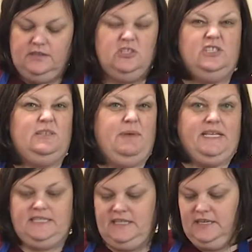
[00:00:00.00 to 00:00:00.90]
Just
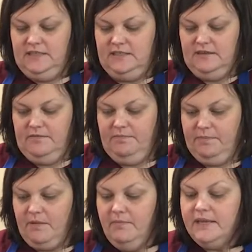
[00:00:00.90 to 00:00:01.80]
makes it
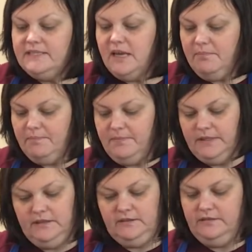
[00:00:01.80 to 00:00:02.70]
mix up
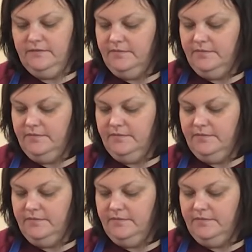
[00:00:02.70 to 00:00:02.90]
a little.